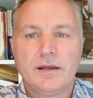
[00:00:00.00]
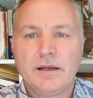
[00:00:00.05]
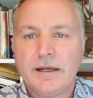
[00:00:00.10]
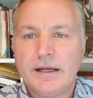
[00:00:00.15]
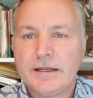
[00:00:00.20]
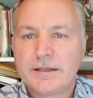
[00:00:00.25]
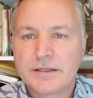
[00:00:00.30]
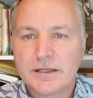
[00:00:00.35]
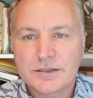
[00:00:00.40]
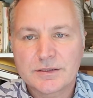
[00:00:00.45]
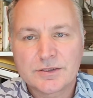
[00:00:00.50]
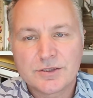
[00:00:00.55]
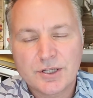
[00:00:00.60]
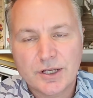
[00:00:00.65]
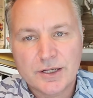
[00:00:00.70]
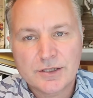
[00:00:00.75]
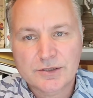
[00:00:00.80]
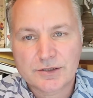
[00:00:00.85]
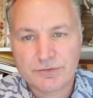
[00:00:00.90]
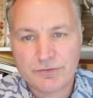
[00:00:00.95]
It doesn't
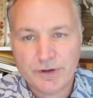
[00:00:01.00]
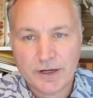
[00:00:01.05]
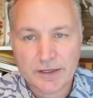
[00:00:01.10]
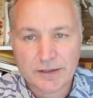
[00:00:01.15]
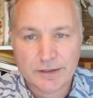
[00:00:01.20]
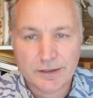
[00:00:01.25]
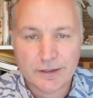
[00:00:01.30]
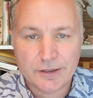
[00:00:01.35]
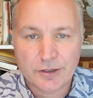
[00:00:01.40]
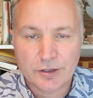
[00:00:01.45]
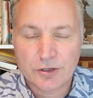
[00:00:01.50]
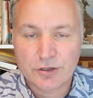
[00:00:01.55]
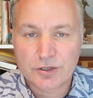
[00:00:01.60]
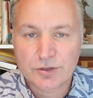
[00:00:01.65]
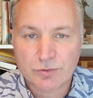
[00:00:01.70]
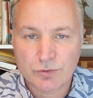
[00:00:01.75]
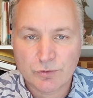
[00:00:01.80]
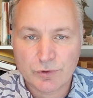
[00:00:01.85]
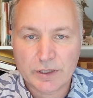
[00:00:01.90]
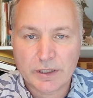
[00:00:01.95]
change the fact that it hurts
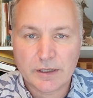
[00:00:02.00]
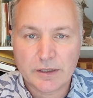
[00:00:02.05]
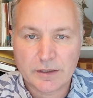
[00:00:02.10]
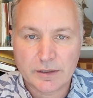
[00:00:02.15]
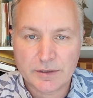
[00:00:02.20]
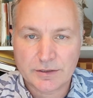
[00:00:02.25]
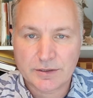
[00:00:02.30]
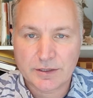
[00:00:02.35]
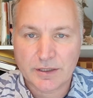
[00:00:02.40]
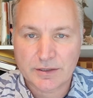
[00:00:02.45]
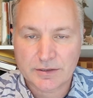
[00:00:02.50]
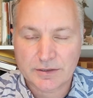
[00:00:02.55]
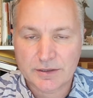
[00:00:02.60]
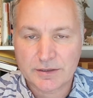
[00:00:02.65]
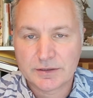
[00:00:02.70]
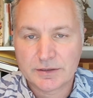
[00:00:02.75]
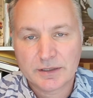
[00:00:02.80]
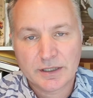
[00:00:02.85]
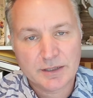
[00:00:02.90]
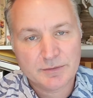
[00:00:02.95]
when we get it adjusted.
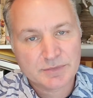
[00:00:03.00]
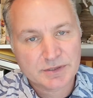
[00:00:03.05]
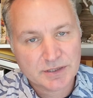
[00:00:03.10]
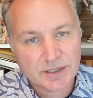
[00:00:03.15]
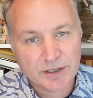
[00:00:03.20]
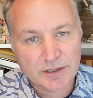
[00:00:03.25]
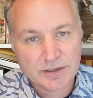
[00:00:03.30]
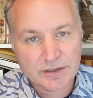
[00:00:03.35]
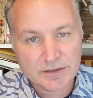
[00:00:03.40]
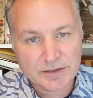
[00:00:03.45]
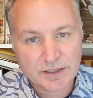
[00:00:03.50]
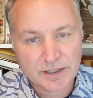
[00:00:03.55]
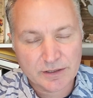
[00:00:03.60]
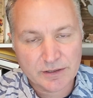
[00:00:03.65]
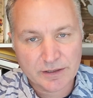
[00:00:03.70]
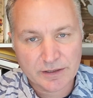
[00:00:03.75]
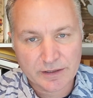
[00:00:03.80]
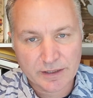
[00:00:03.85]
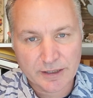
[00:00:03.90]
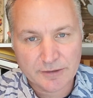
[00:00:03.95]
I'm sorry to tell
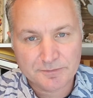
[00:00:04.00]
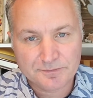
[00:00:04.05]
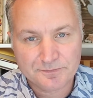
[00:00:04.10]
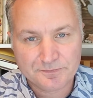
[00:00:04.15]
you that.